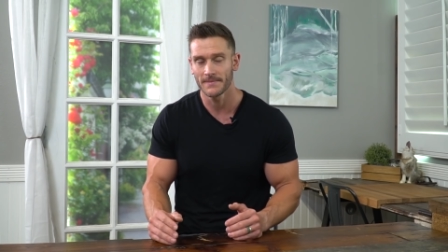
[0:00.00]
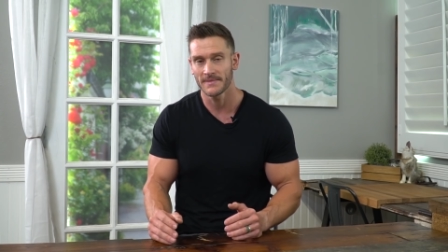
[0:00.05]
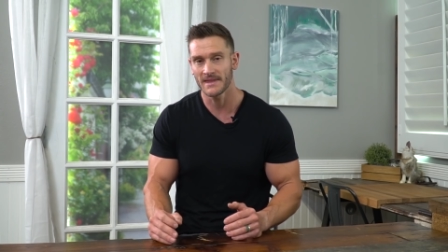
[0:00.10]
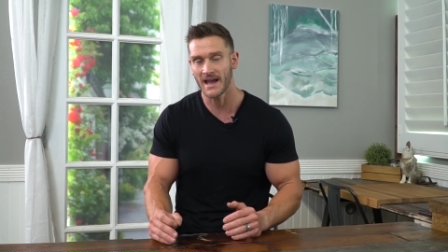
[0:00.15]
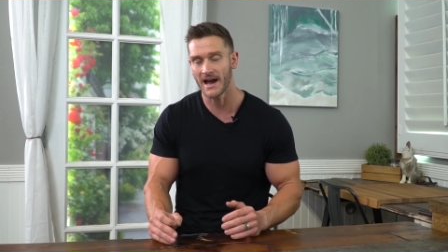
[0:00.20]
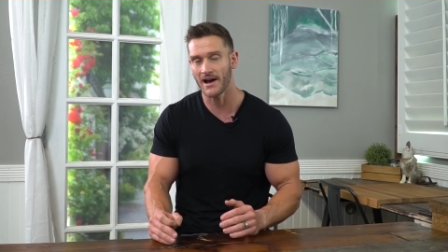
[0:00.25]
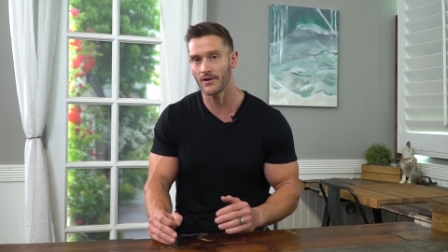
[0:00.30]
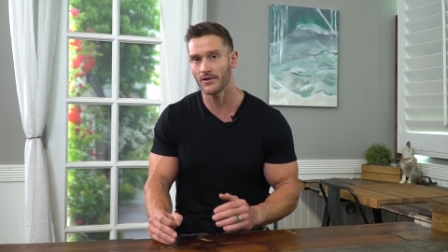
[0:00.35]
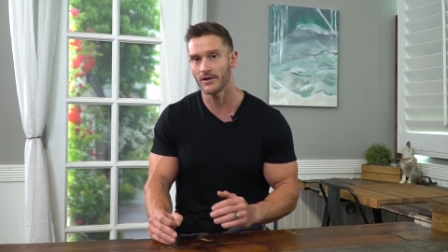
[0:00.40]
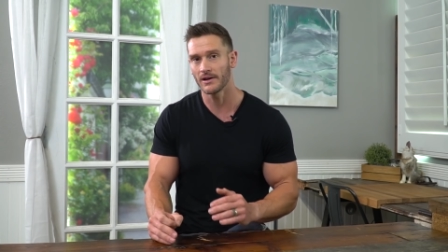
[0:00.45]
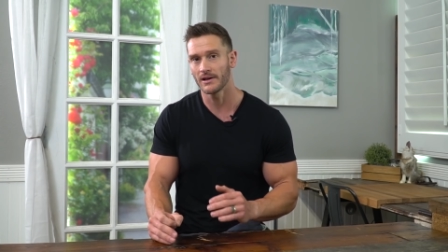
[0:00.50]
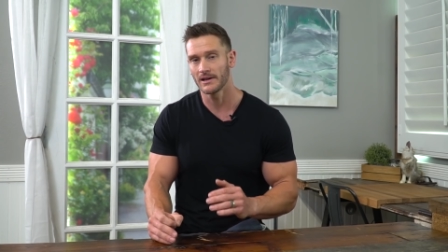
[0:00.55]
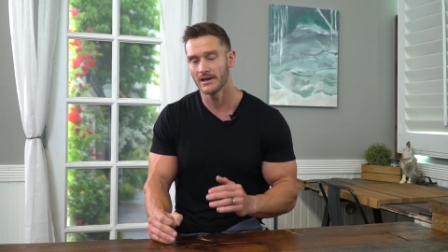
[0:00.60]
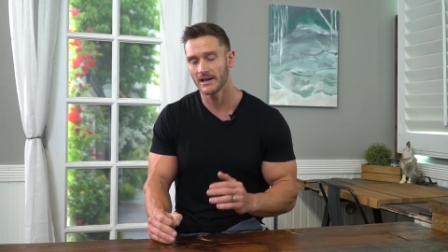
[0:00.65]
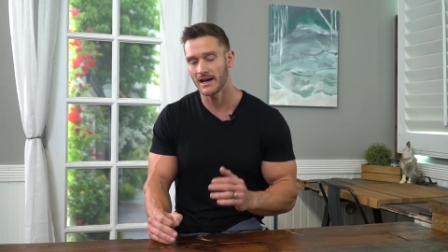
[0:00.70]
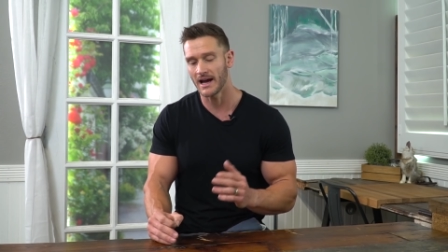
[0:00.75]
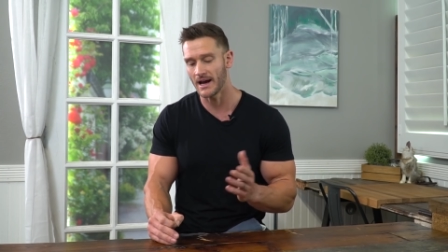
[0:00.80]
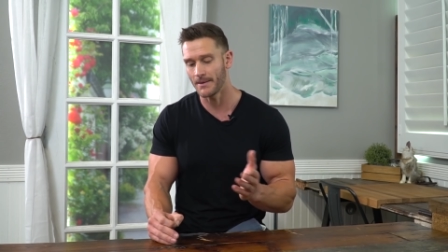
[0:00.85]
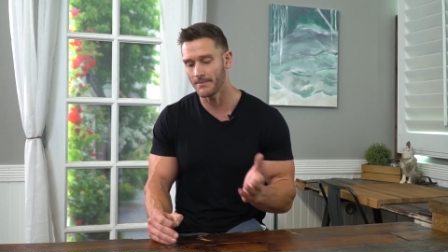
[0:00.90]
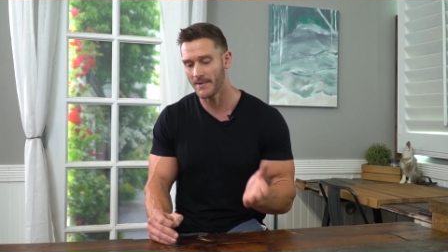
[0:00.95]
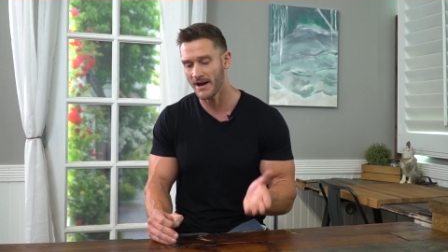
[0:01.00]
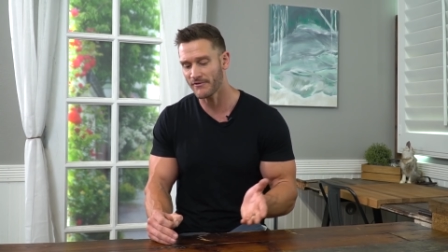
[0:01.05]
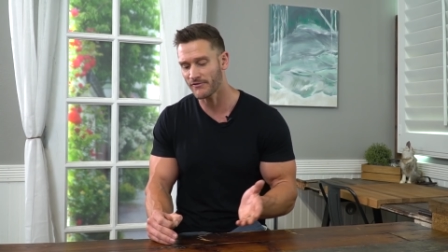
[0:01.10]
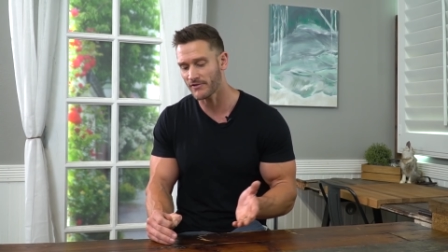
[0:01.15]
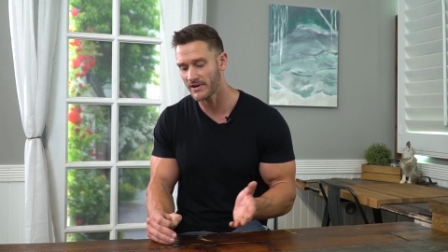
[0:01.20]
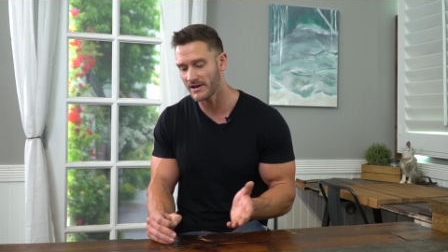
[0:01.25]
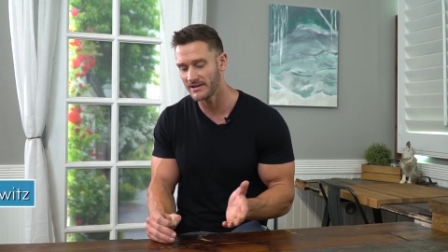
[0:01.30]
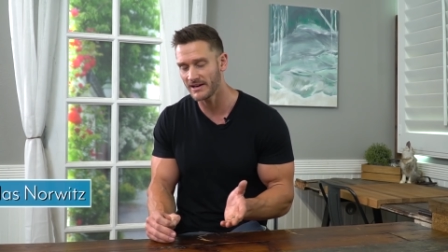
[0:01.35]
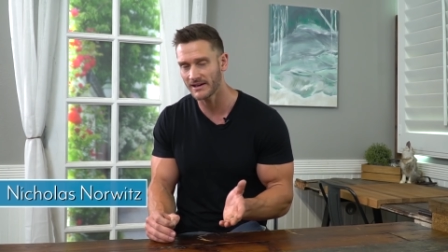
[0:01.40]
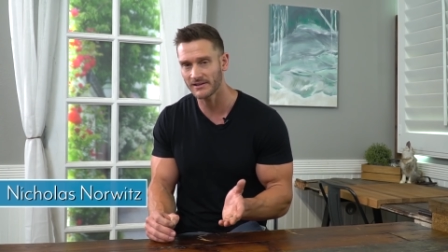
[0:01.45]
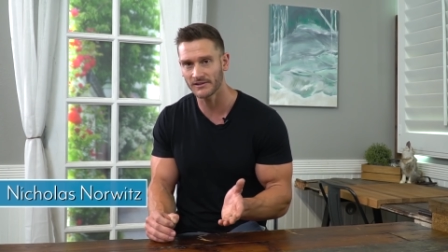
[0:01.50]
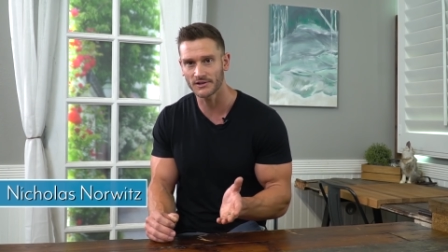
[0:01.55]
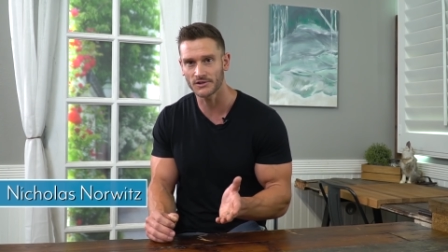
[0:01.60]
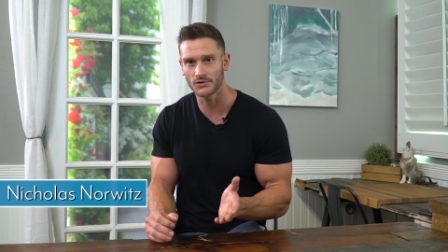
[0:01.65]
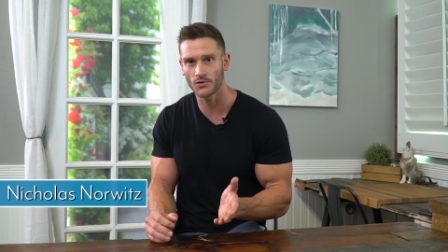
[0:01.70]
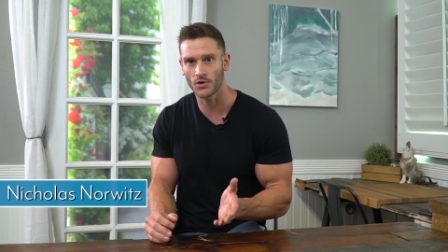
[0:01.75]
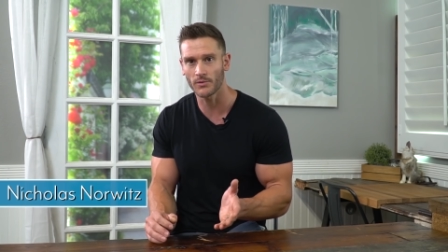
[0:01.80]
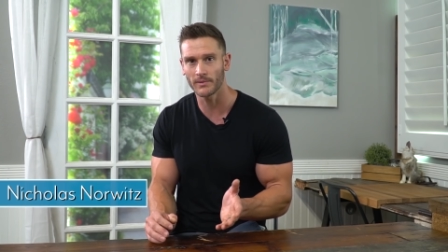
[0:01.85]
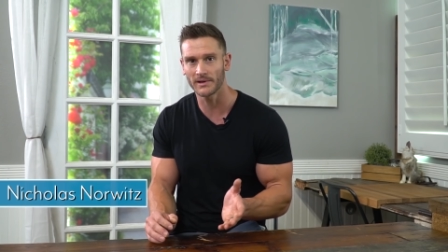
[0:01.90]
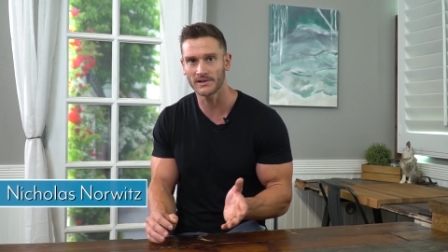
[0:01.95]
Now, uh, my friend Nicholas
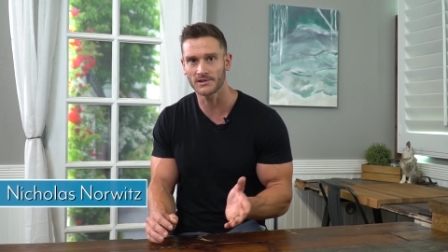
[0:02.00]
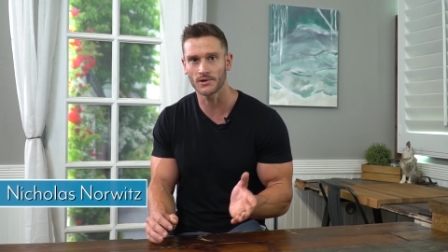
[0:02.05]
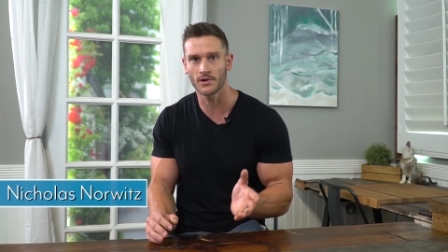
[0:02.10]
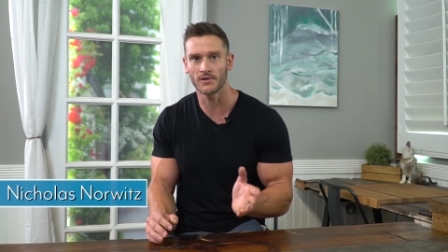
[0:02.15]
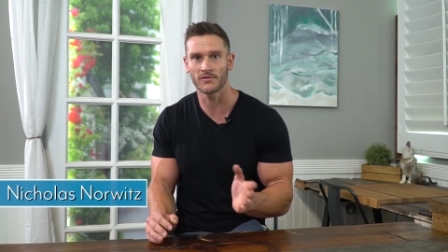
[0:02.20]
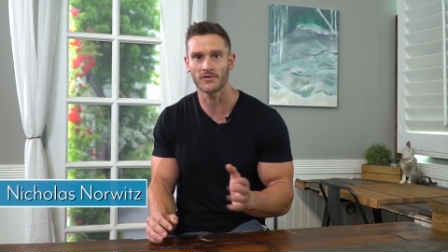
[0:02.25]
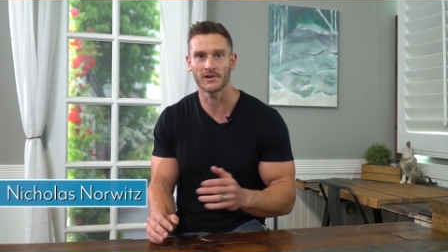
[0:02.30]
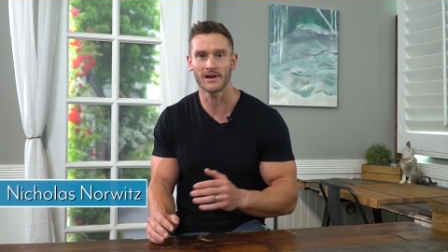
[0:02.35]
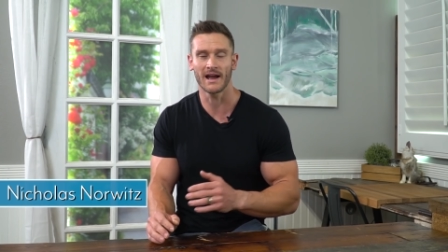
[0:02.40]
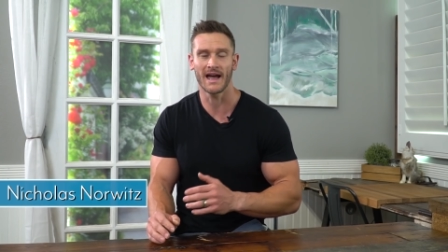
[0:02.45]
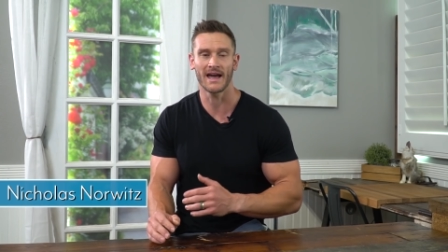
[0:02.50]
Norwitz over